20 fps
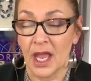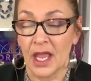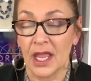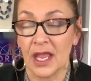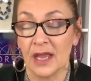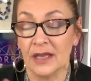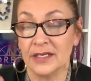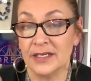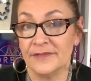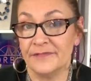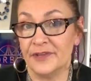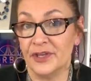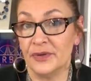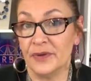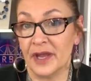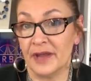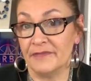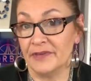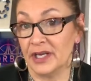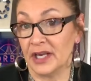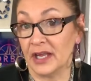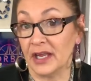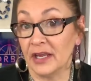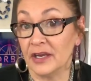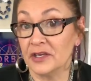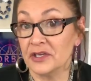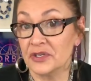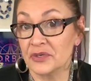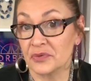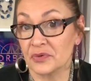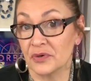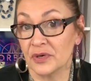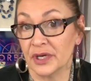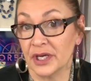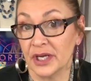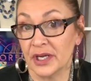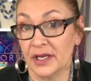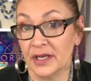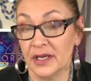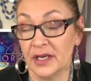and if you have an
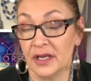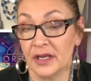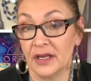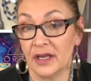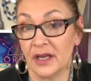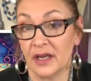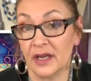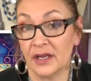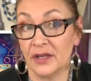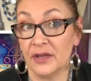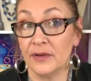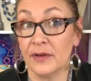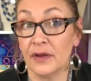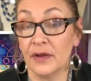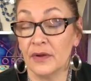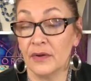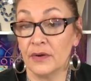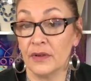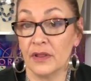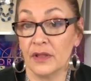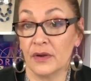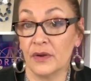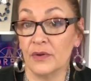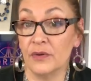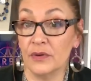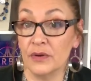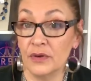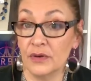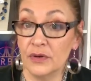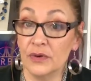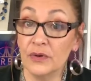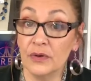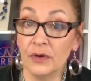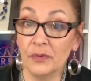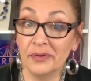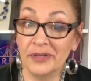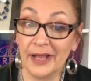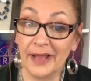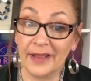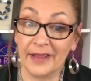Android, uh, you can go to the Google
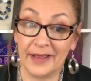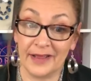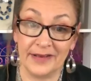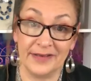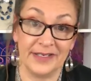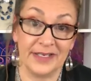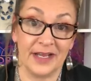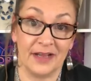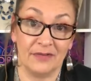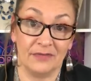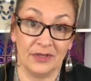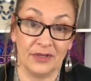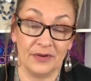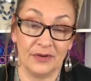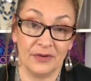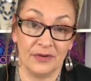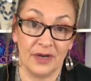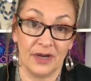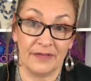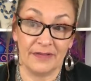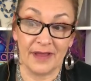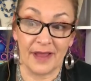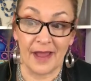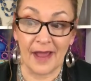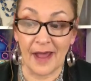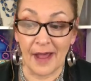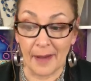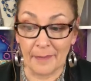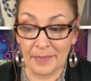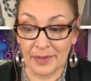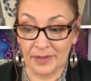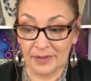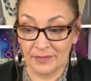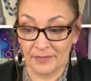Play and download the app.